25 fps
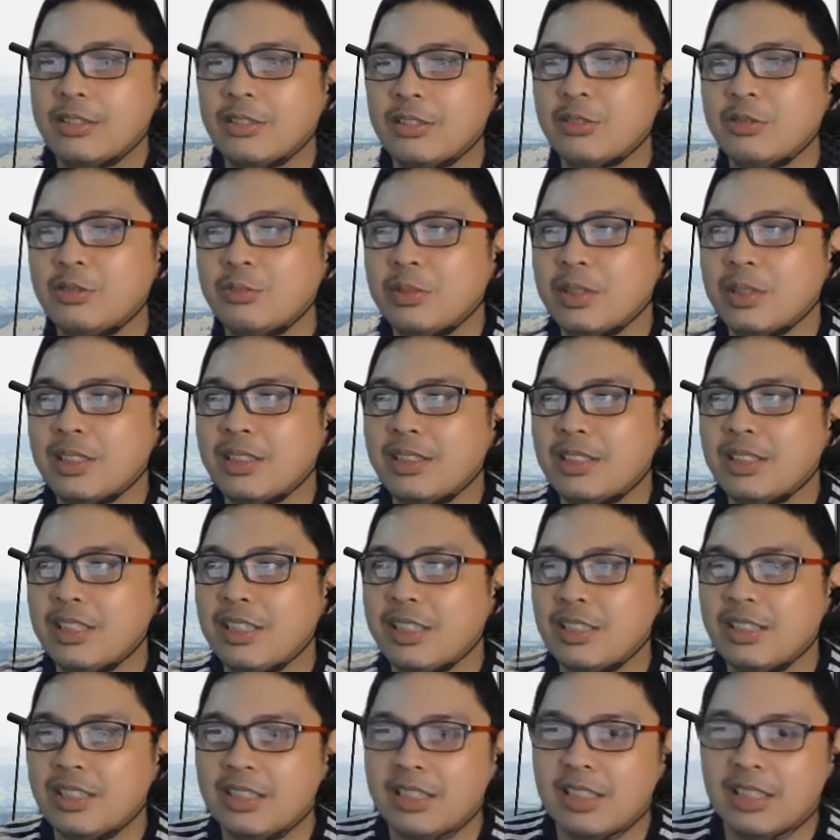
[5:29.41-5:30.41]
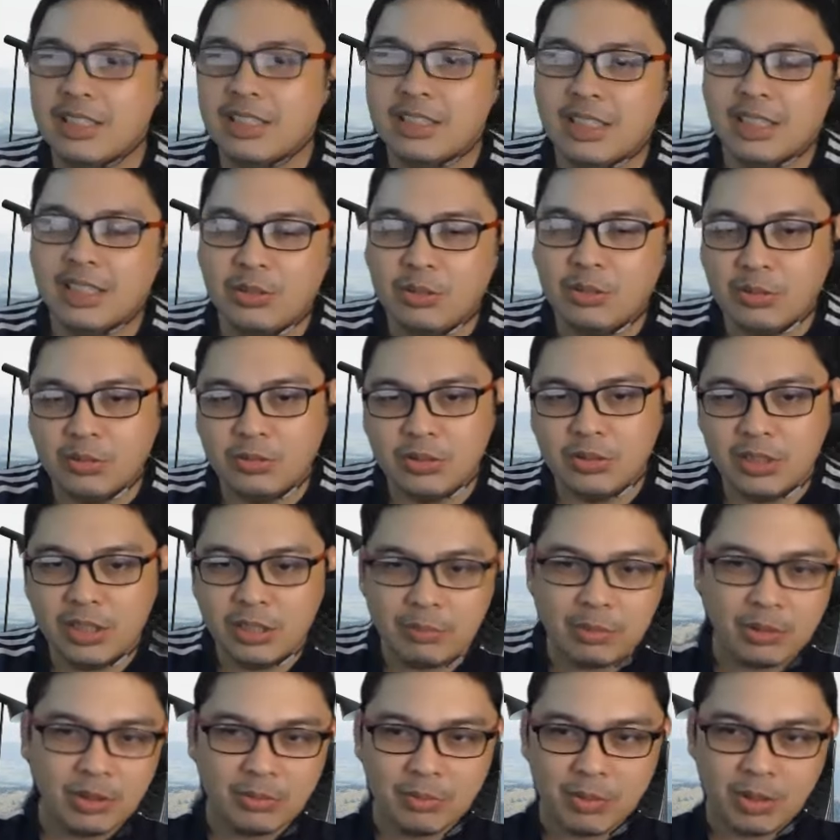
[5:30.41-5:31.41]
No, may tinitingnan ka, oh, hindi
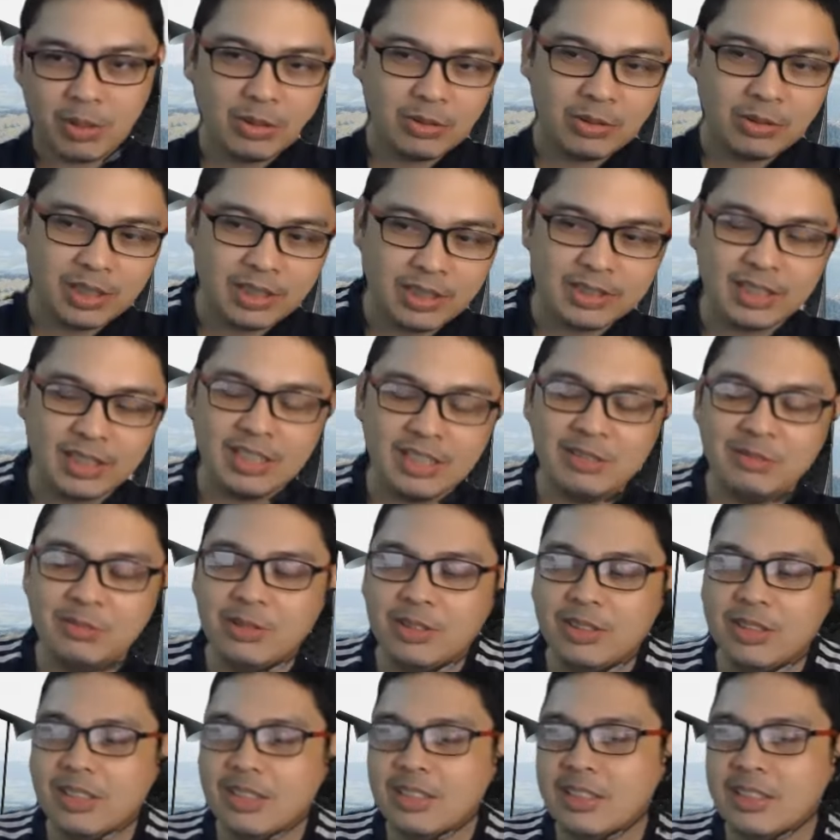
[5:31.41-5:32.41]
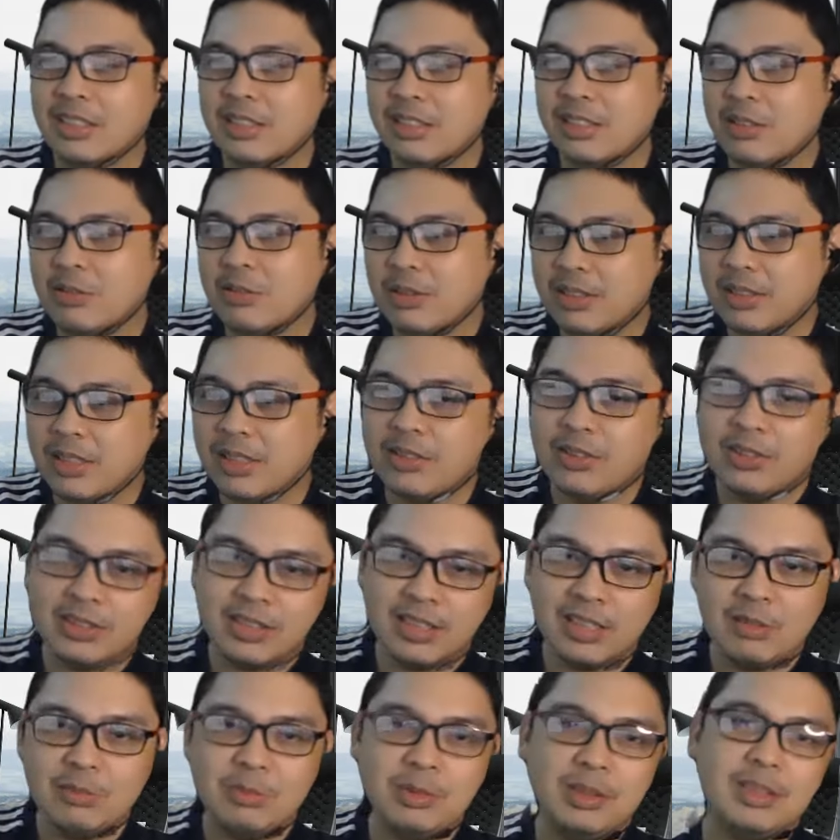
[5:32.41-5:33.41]
ka pa gumagawa ng assignment, ganyan. So, what's the
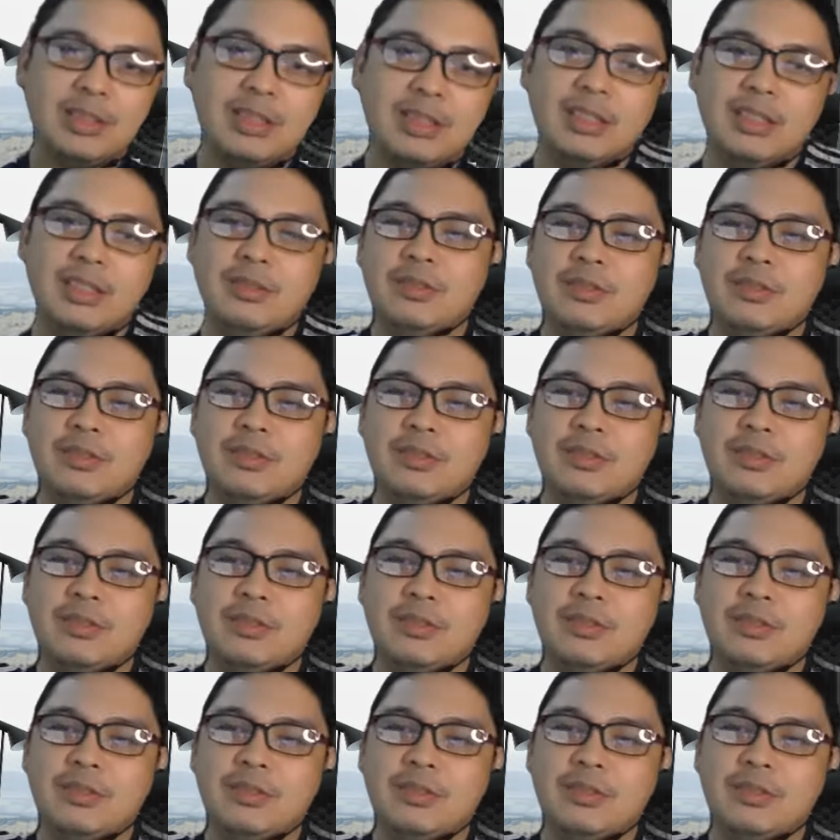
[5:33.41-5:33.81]
assignment?